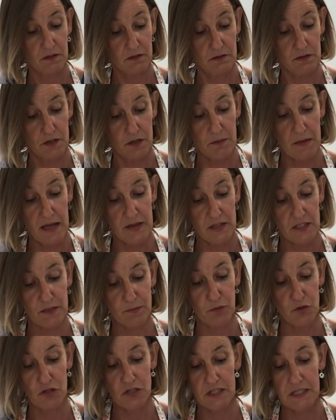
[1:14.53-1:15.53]
to make the
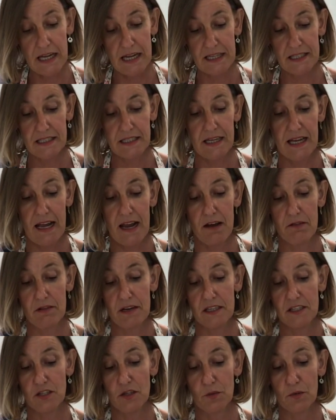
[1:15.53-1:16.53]
sponge nice and airy.
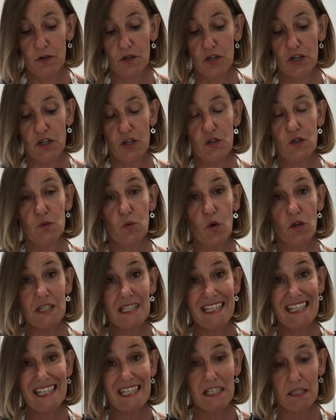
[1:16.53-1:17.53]
So we're going to use 1
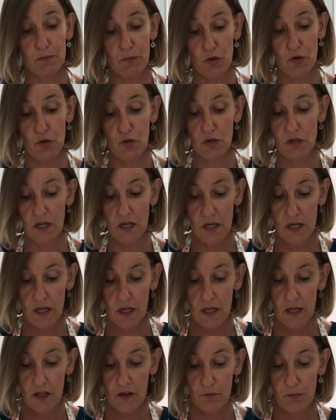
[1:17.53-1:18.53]
teaspoon
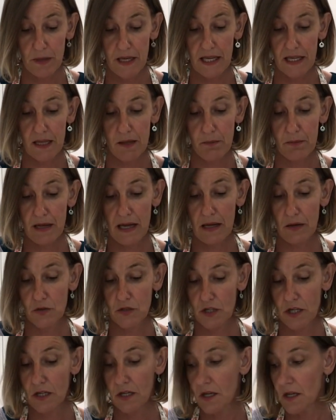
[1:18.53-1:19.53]
of baking
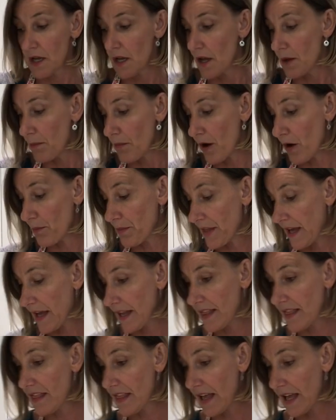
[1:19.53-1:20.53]
powder. Pop that
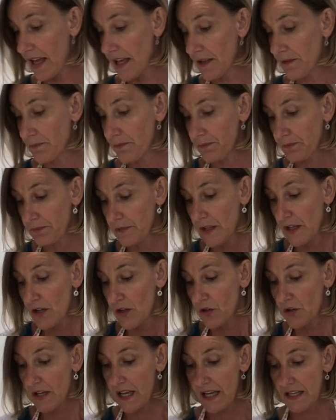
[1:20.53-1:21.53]
in there.
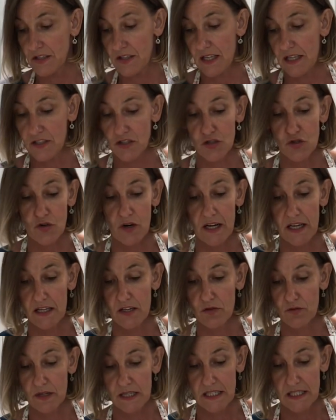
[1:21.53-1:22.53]
Okay, so that's the dry
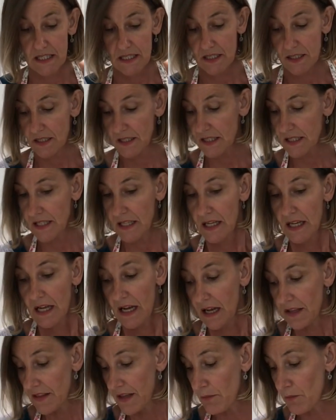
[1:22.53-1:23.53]
ingredients.
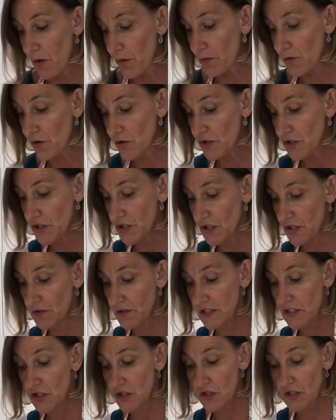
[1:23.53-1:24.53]
And then what we're going to do
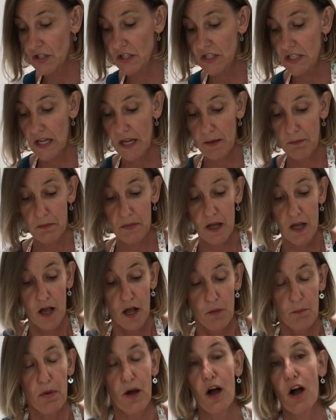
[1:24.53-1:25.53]
is just
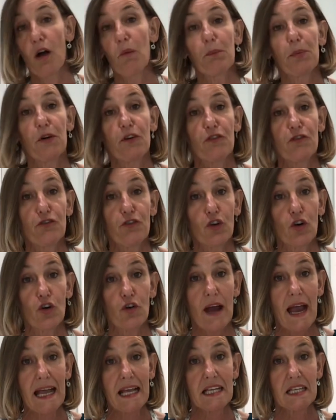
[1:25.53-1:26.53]
pop 4
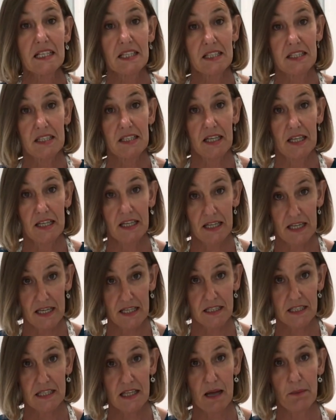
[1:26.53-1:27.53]
eggs
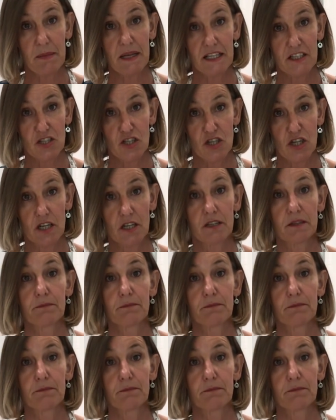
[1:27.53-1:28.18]
into that mixture.